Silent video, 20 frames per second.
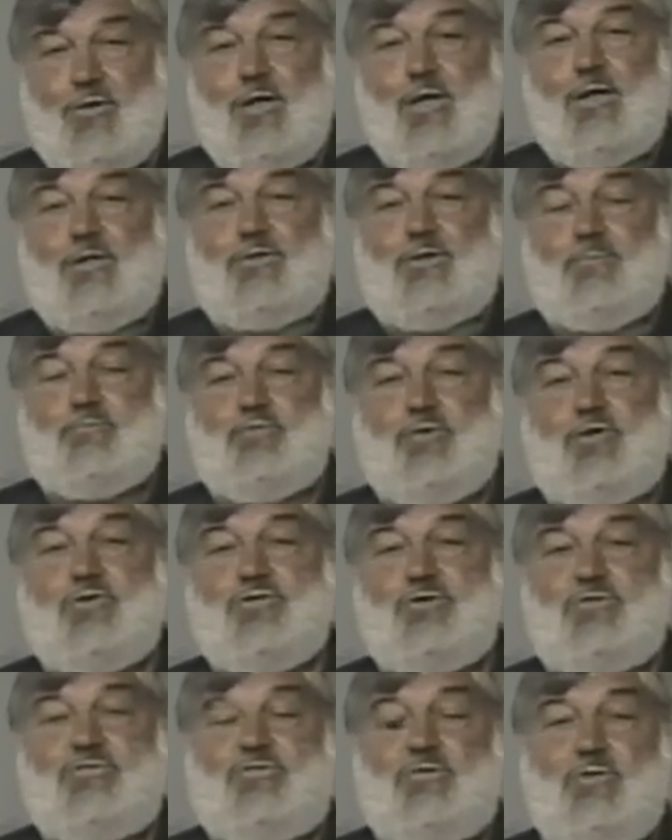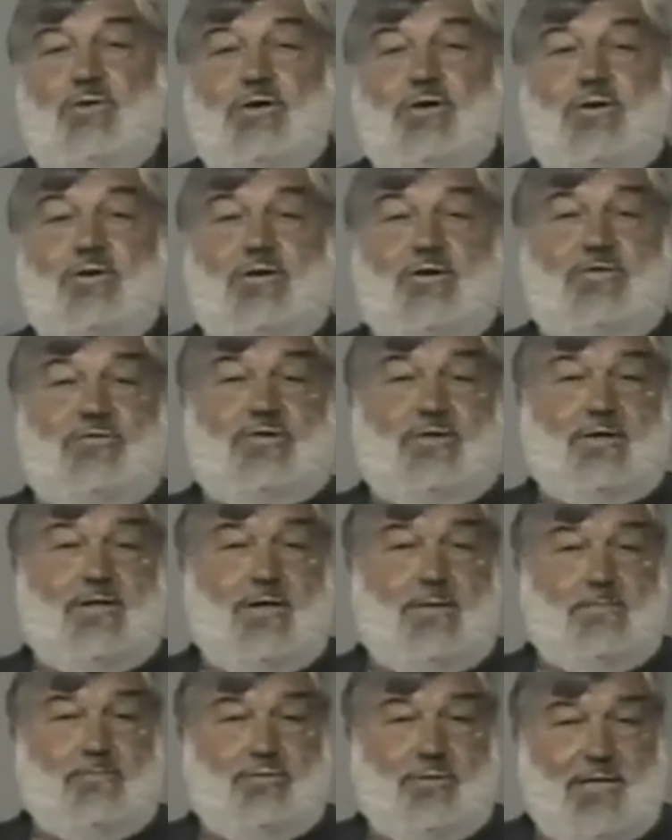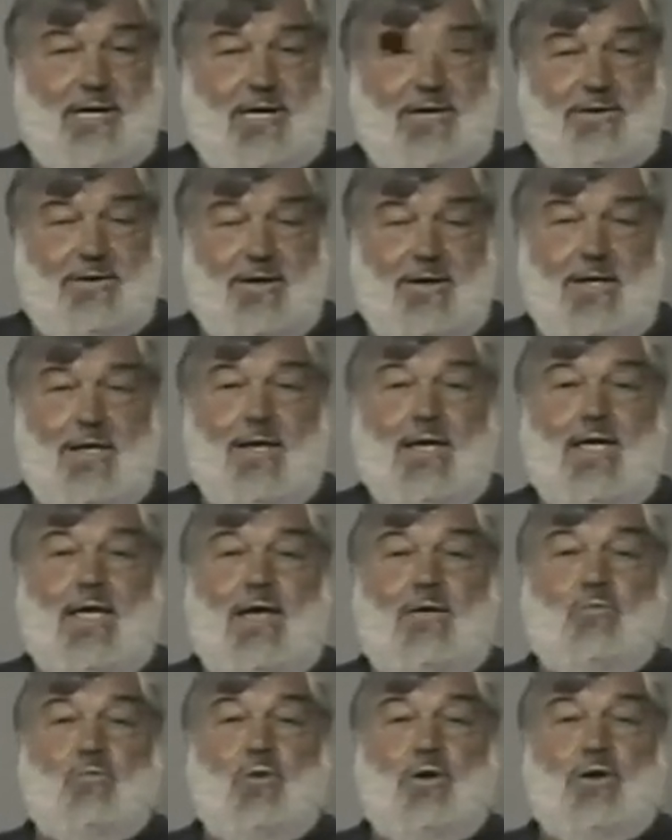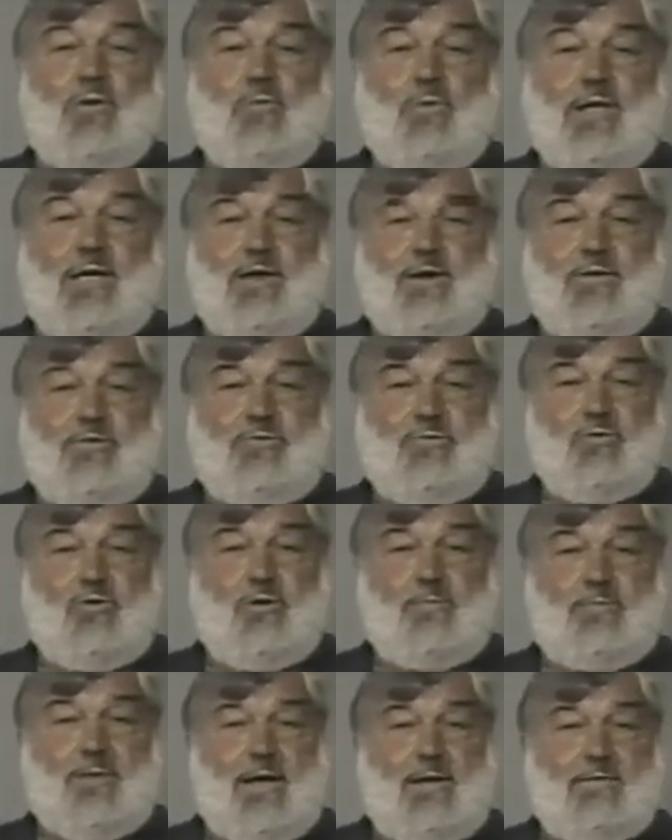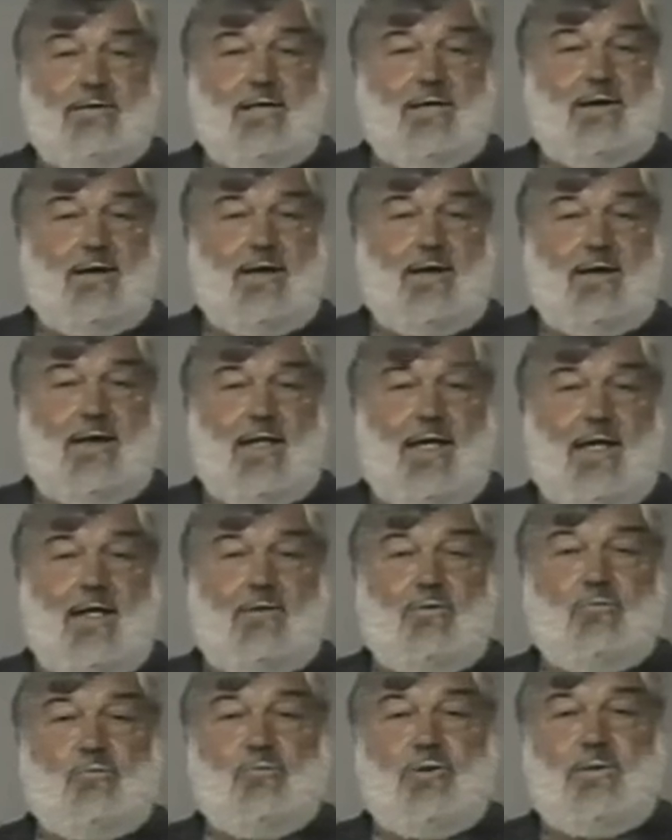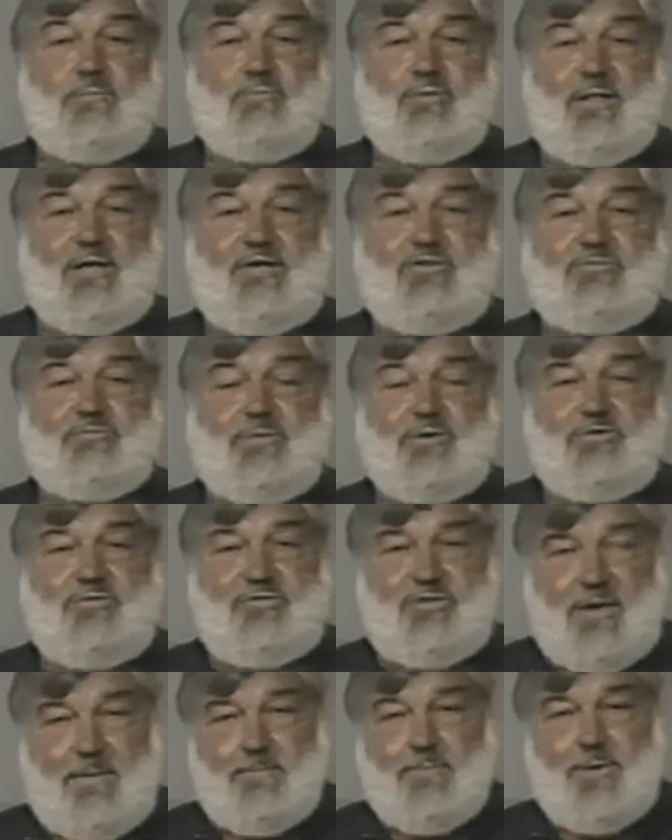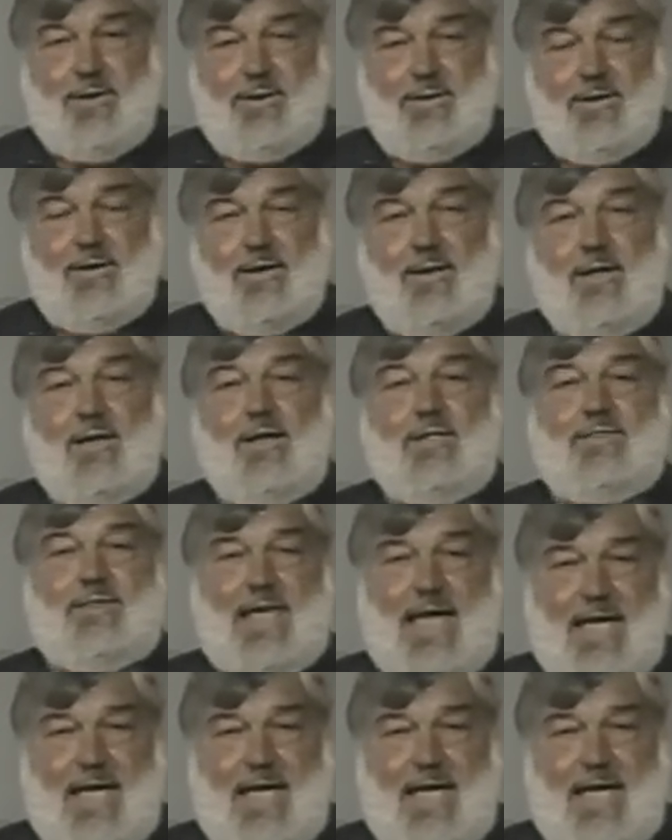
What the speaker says: Now, the purchase order isn't complete, and what are we going to do about getting a replacement shipment?